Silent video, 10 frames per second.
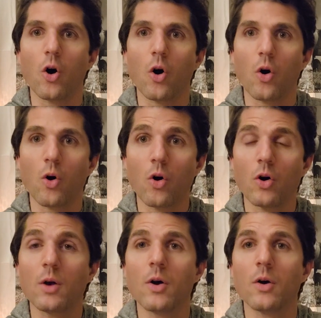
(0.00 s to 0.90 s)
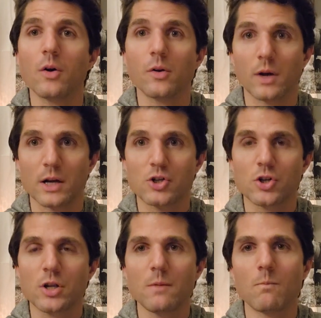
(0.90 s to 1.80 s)
or
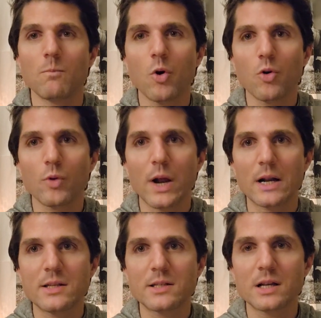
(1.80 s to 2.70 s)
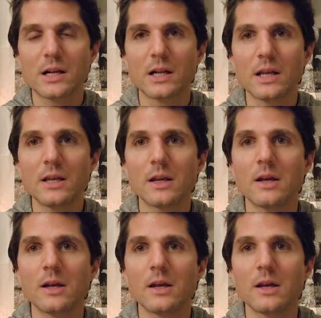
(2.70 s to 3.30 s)
actually more realistically,